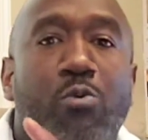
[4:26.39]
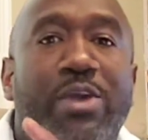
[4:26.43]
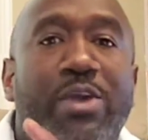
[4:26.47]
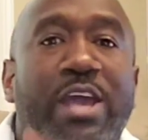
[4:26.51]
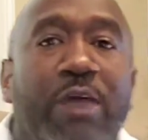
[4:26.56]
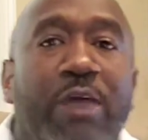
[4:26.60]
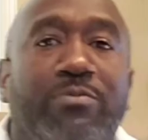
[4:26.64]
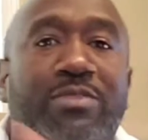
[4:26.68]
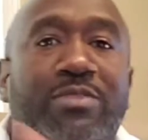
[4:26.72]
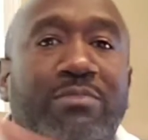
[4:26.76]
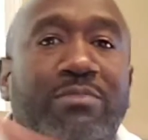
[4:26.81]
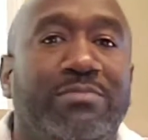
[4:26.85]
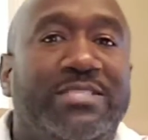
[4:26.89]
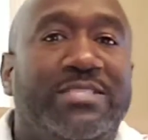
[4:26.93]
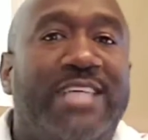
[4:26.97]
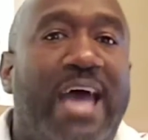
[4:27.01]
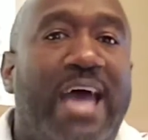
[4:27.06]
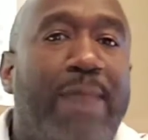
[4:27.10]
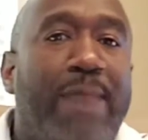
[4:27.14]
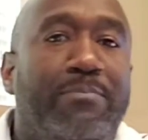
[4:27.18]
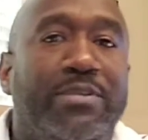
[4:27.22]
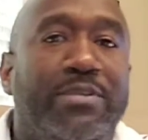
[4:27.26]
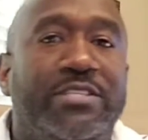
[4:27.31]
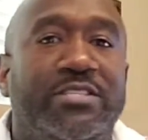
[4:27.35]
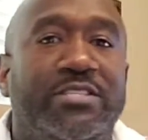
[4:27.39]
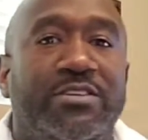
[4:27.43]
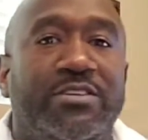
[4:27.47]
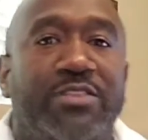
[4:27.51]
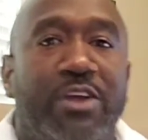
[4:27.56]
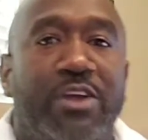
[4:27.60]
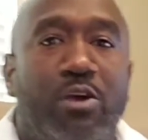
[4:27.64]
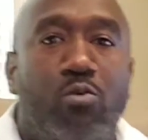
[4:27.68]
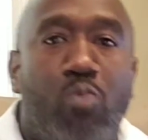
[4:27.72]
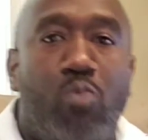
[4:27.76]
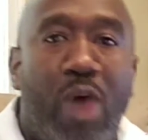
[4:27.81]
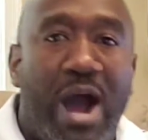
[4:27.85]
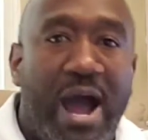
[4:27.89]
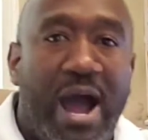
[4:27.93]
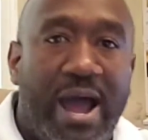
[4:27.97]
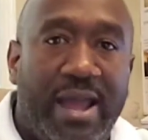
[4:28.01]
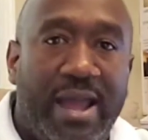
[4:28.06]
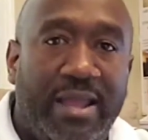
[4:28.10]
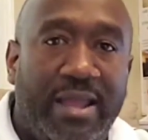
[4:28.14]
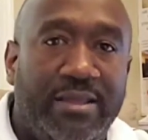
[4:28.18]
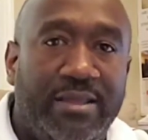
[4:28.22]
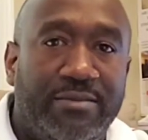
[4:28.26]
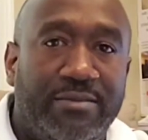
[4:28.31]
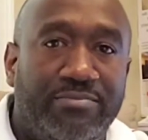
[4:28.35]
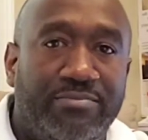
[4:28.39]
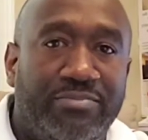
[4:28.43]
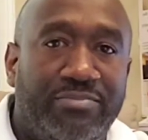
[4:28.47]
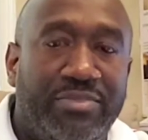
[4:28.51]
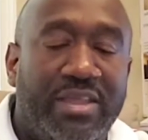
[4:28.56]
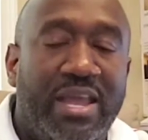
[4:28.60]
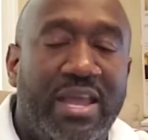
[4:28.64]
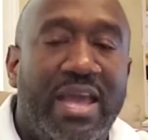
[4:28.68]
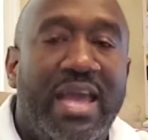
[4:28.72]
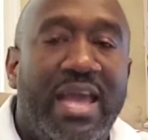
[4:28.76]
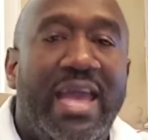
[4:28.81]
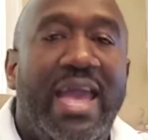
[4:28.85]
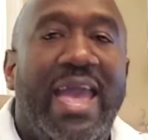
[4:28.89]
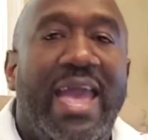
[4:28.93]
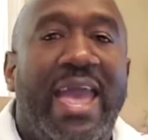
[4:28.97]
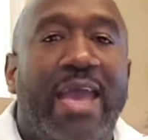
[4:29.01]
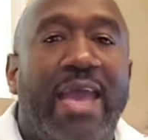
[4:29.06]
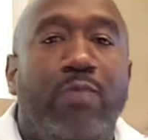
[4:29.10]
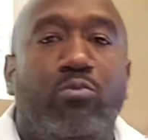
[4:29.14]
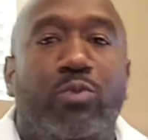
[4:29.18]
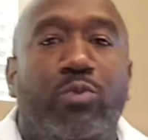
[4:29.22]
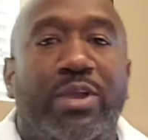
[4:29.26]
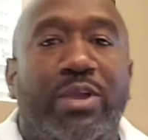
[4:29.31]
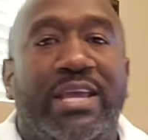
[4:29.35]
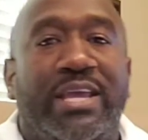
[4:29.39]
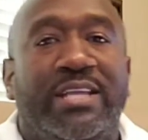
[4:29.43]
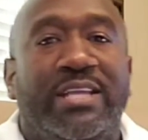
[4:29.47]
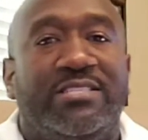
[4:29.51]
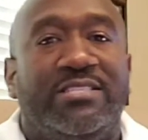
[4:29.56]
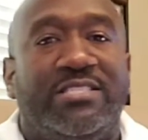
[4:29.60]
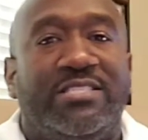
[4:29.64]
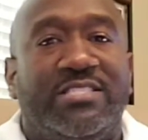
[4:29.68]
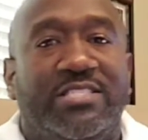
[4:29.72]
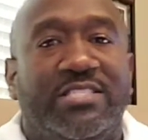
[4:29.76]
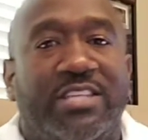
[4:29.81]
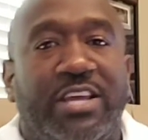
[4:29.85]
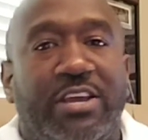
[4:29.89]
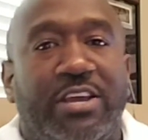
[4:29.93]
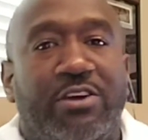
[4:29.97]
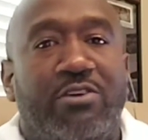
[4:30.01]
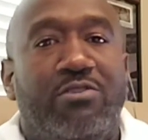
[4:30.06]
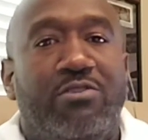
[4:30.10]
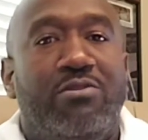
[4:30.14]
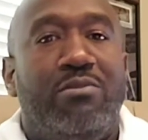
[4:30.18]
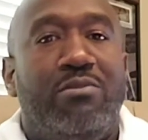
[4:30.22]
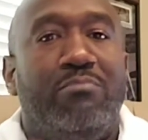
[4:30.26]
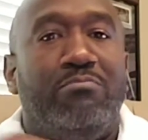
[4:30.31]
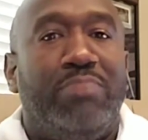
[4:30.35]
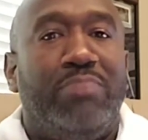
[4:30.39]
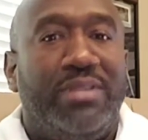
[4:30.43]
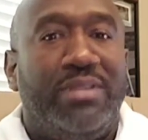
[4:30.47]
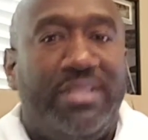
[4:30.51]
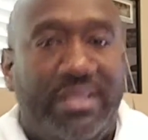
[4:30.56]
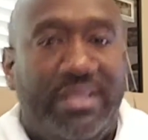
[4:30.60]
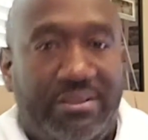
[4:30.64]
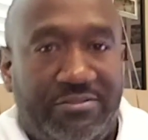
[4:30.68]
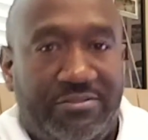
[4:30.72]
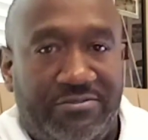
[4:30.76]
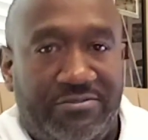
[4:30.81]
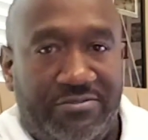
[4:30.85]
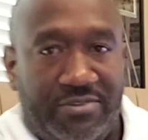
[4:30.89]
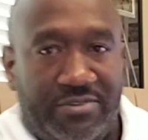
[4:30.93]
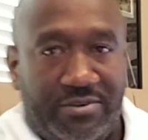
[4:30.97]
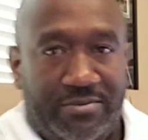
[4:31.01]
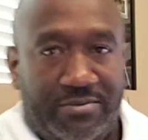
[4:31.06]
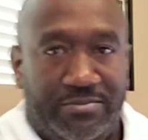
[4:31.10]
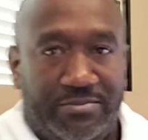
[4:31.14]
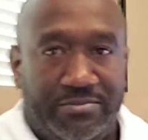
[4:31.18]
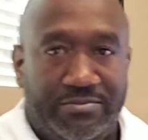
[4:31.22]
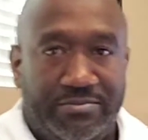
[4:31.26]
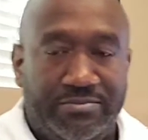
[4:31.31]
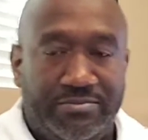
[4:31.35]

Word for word: We help them tap into their why and we instill belief.